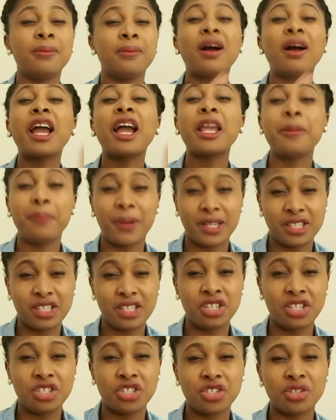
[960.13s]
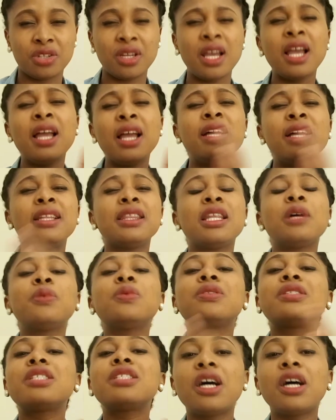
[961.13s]
hypertension, they
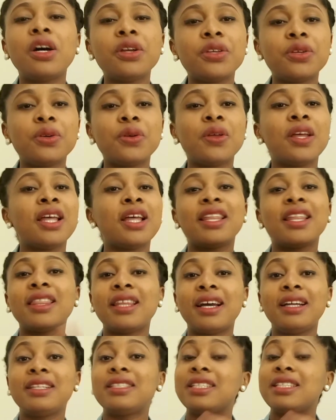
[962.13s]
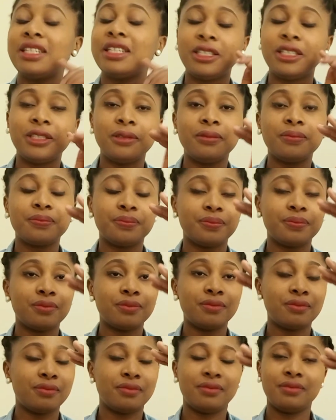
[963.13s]
will tell you that
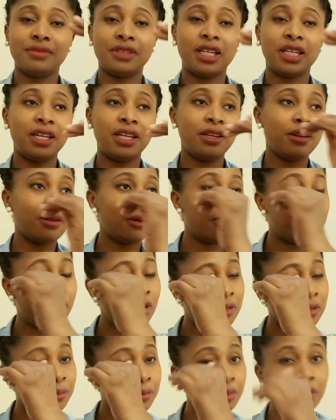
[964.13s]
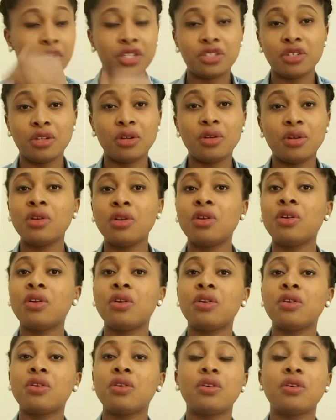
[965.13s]
your blood pressure
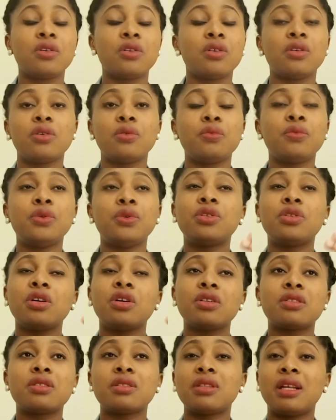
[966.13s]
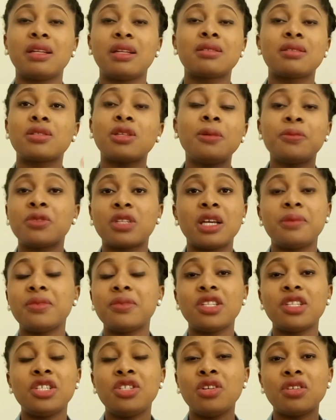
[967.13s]
will not, that sometimes
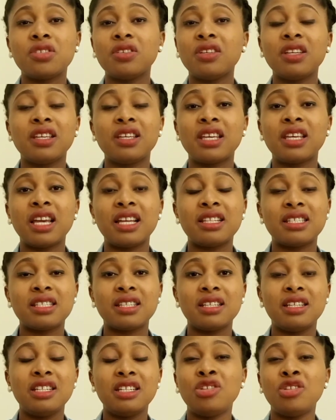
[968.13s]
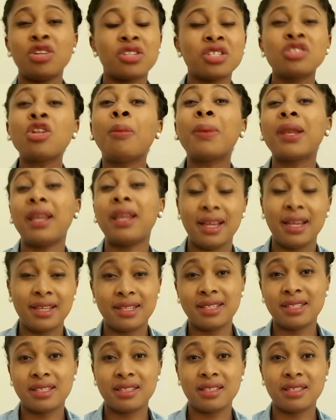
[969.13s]
it doesn't
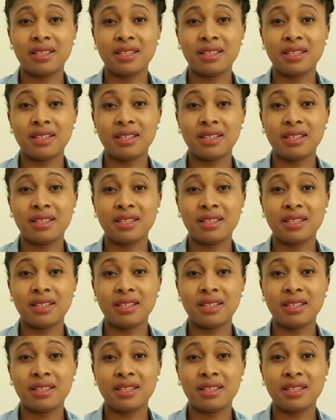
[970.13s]
normalize